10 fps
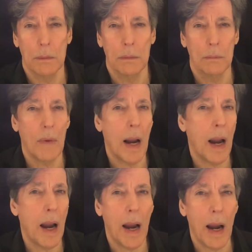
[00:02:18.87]

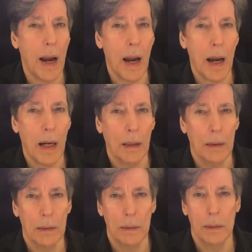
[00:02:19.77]
wah.
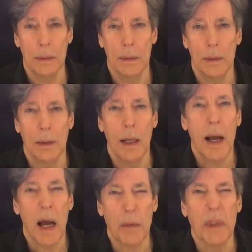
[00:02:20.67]

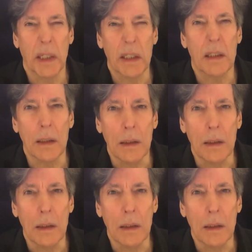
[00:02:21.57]
I'm gonna kill it.